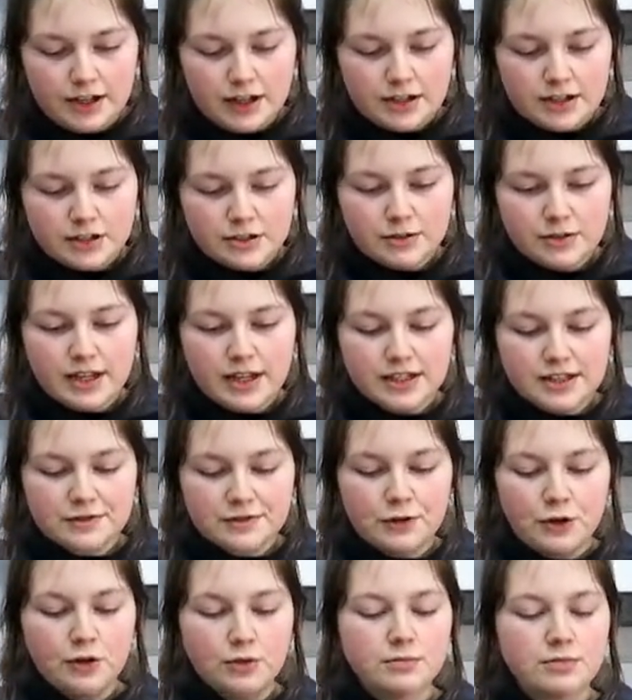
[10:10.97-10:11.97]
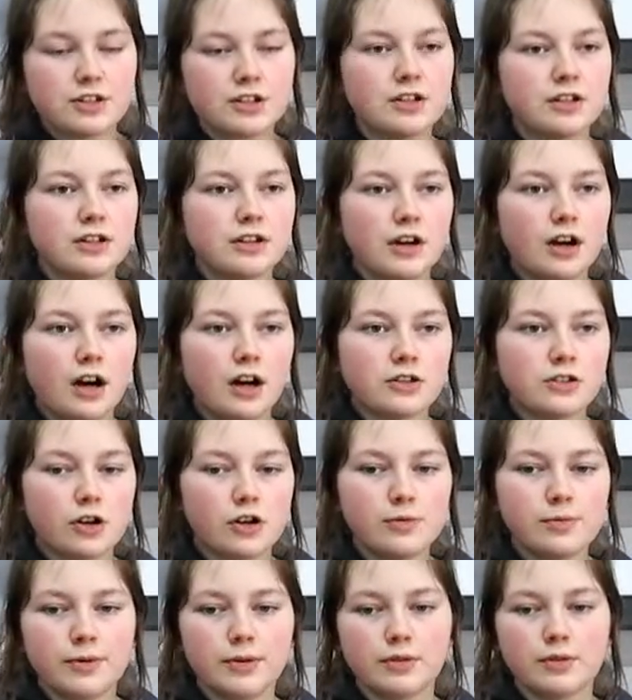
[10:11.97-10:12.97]
So it's formed a
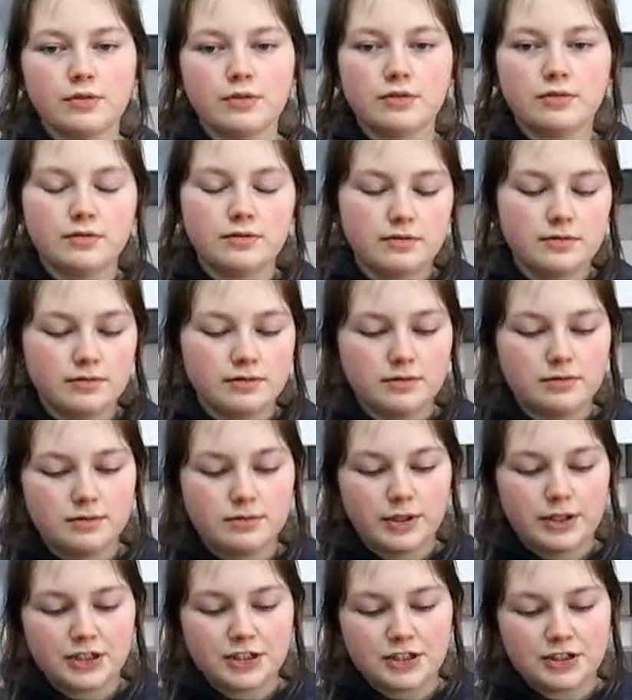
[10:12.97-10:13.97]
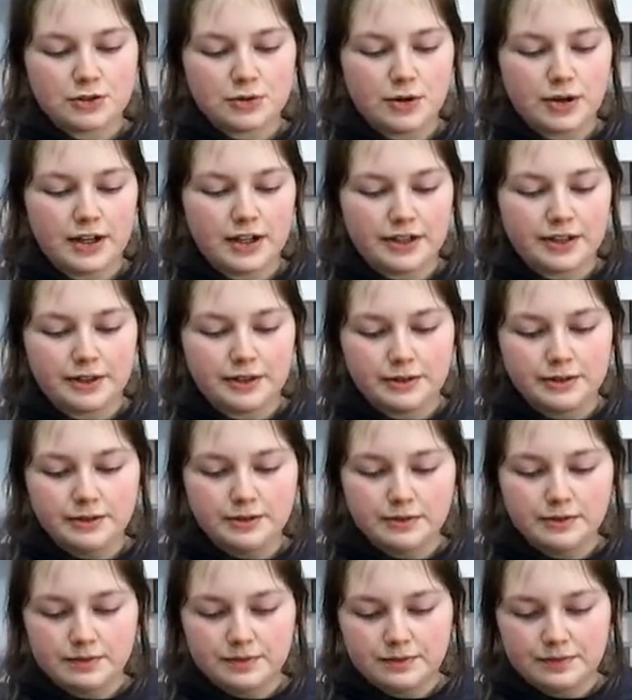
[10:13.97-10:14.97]
dough ball, which is quite cool.